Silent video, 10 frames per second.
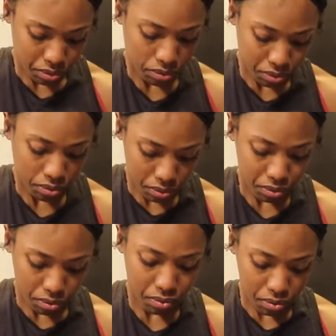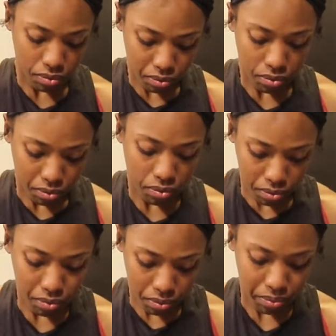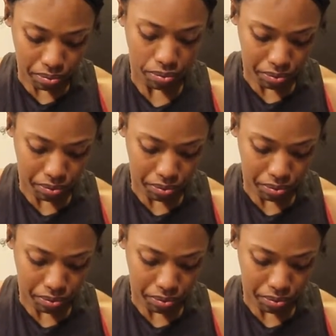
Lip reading: up to like get it